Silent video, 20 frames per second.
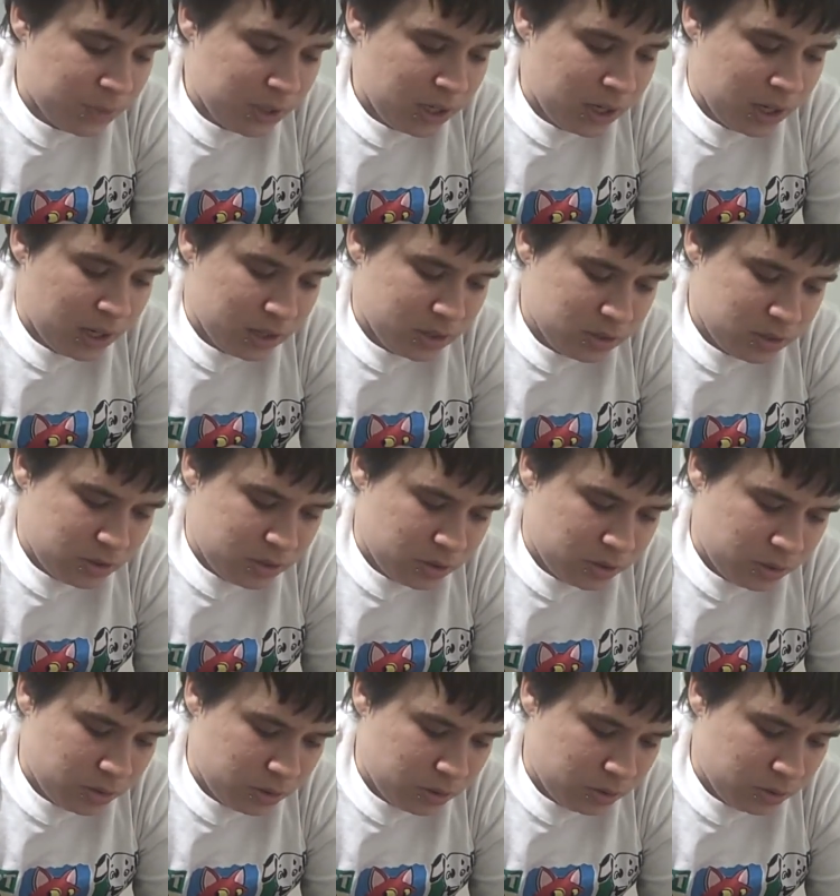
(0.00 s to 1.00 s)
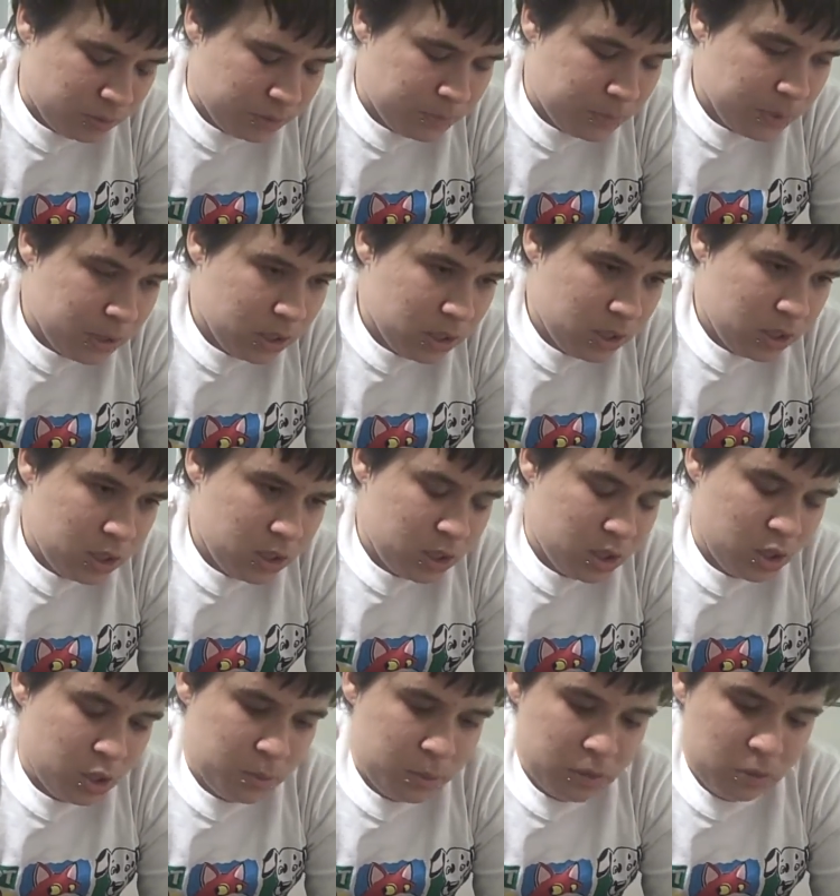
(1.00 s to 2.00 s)
Yeah, so
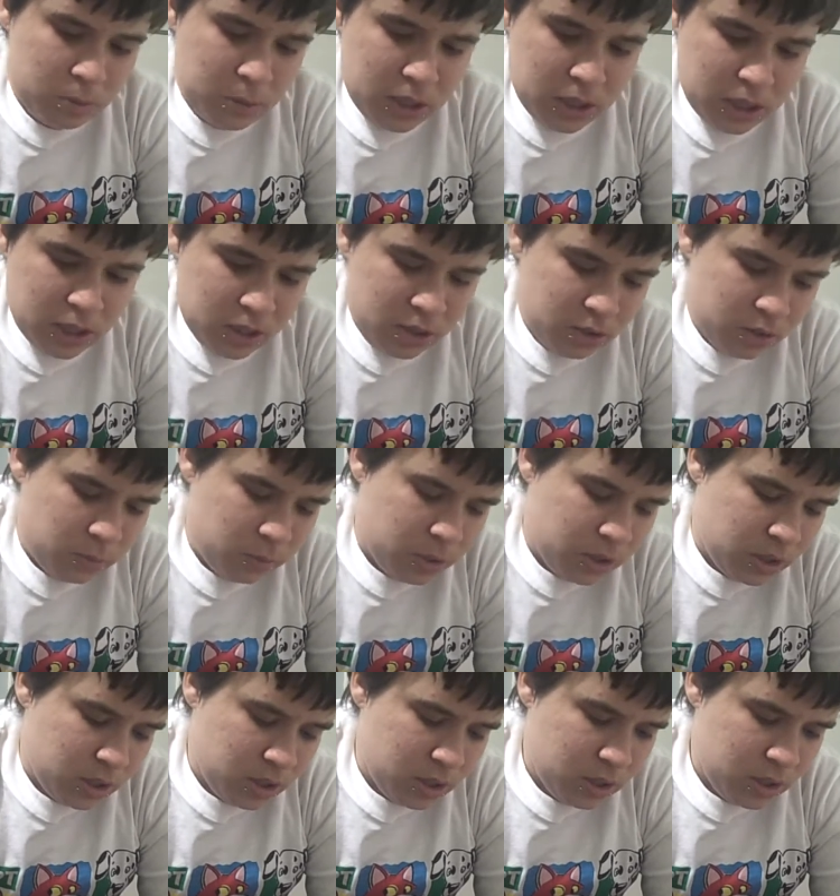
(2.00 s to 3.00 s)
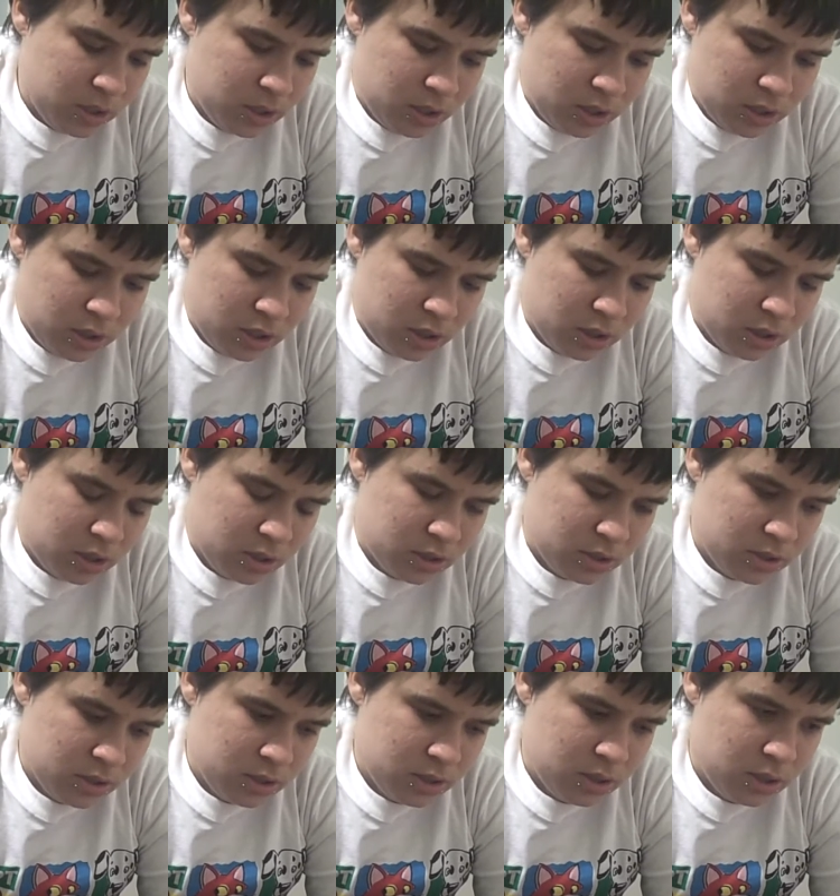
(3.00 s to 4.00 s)
hope everybody had a good weekend,
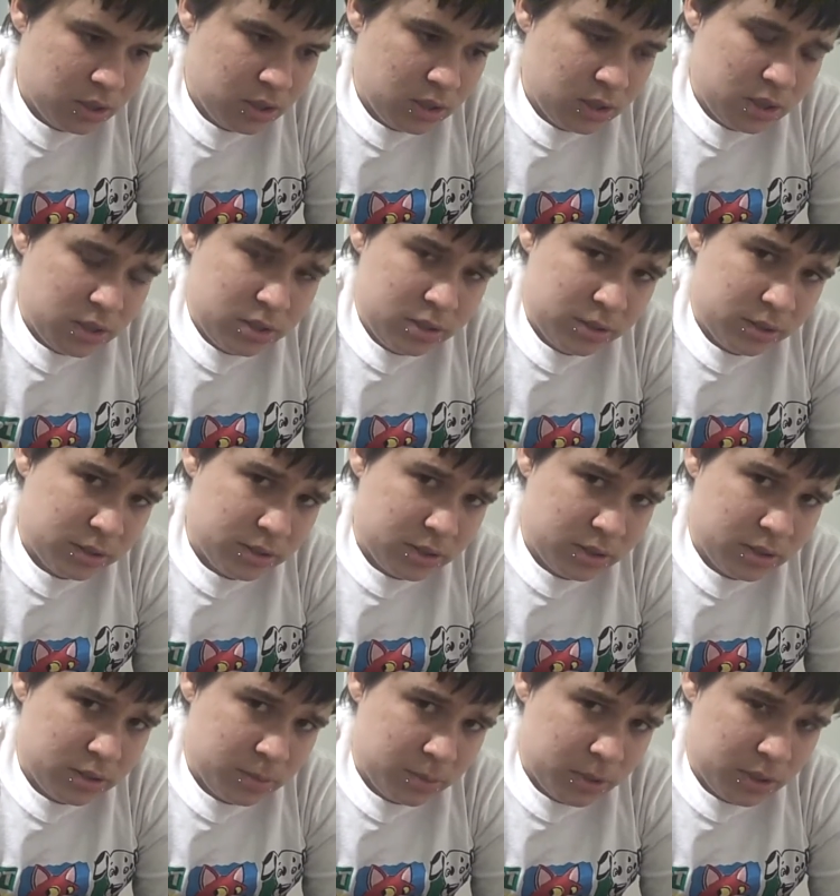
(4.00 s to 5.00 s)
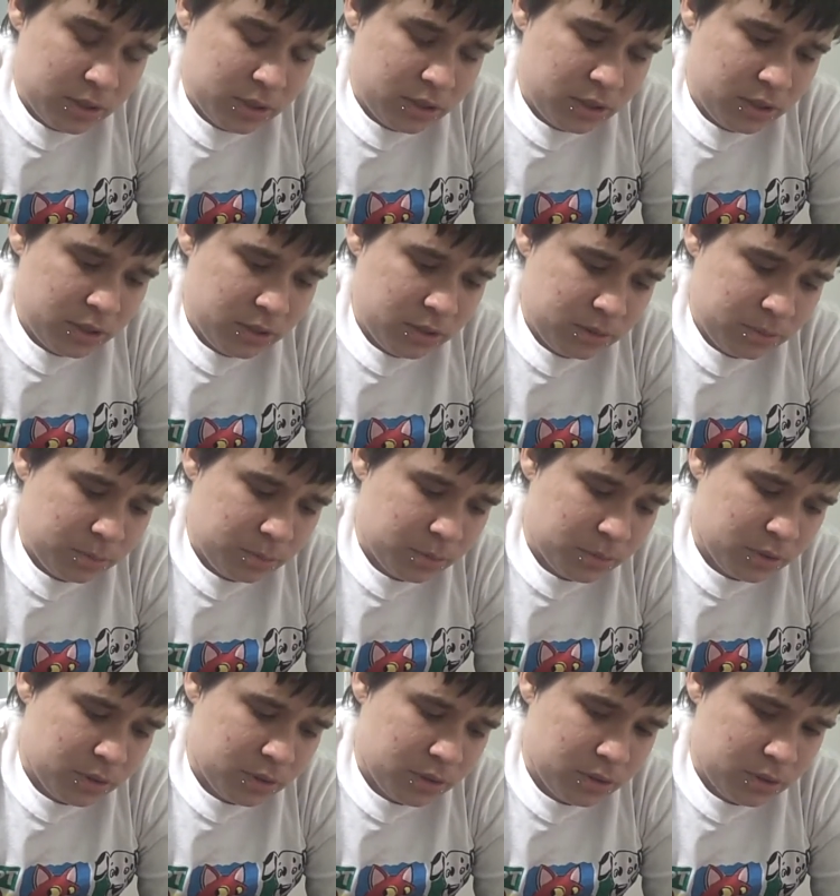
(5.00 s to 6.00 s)
and sucks that it's Monday,
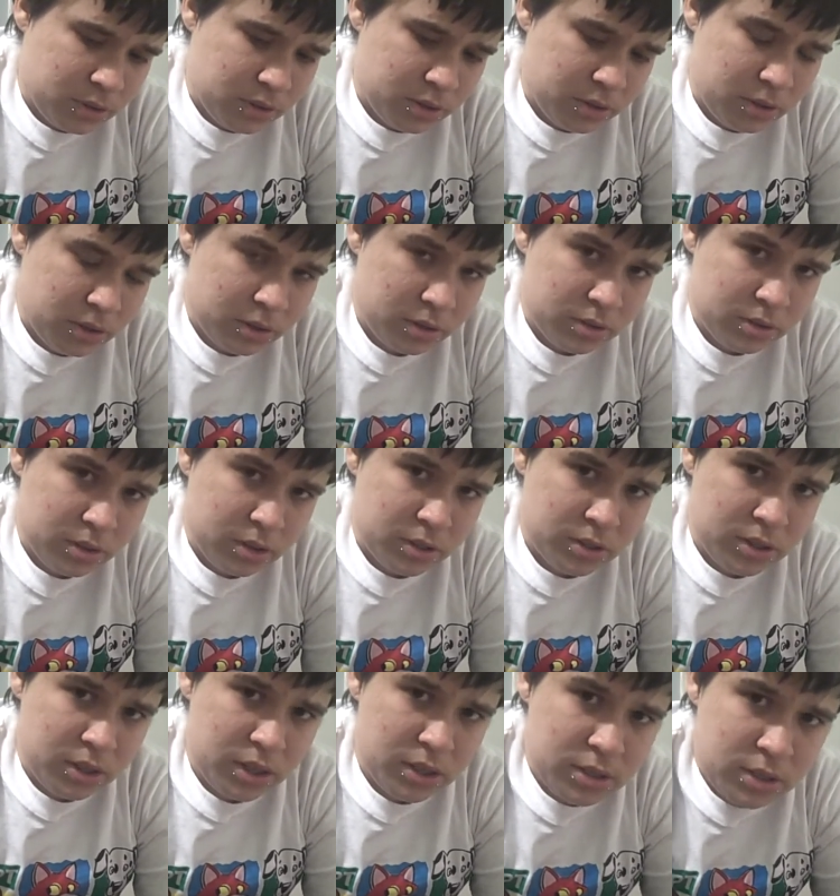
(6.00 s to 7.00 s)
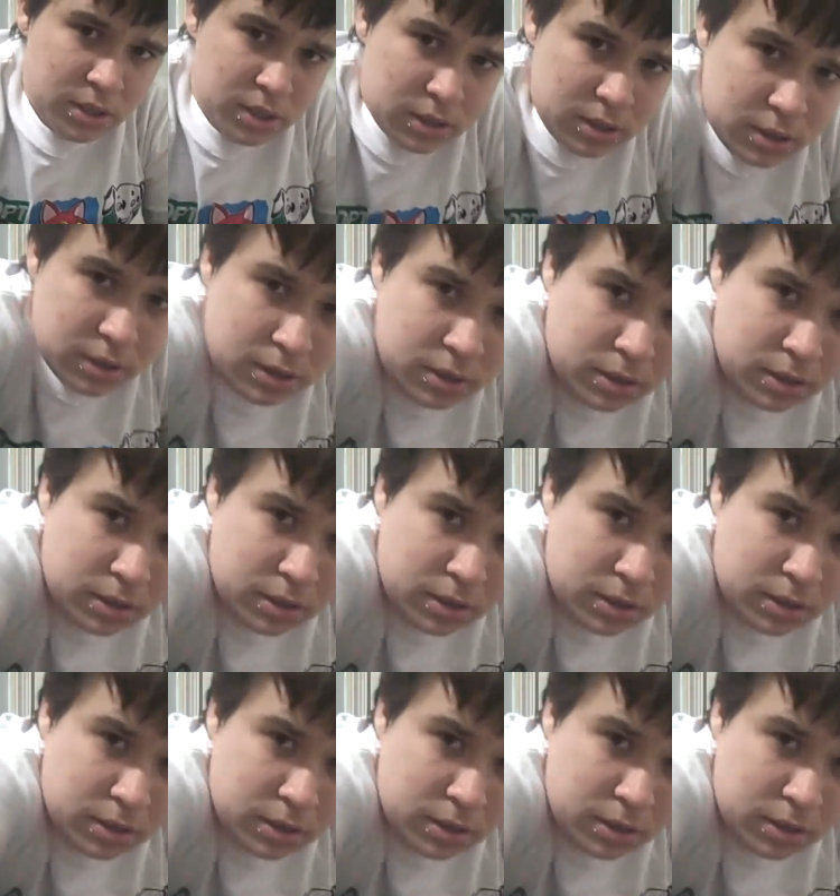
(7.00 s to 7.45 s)
but I'll talk to you guys later.